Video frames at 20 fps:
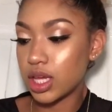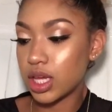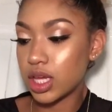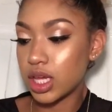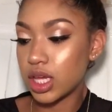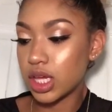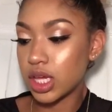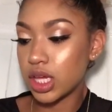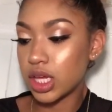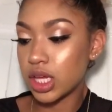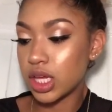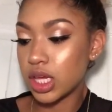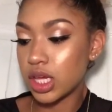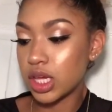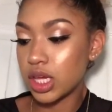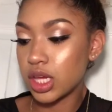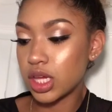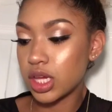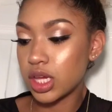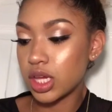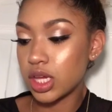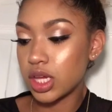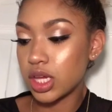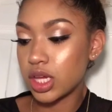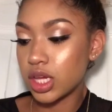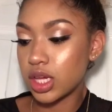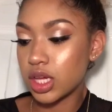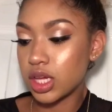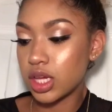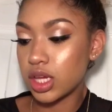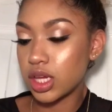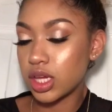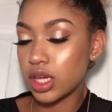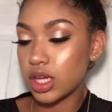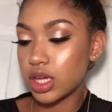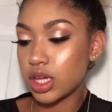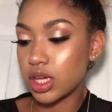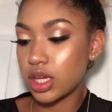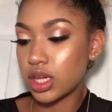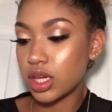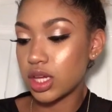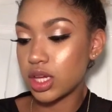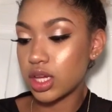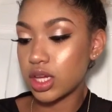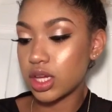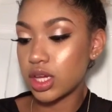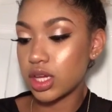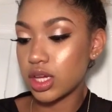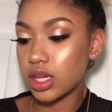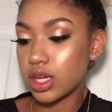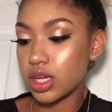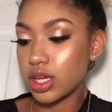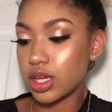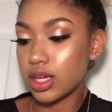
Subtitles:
Nobody speaks.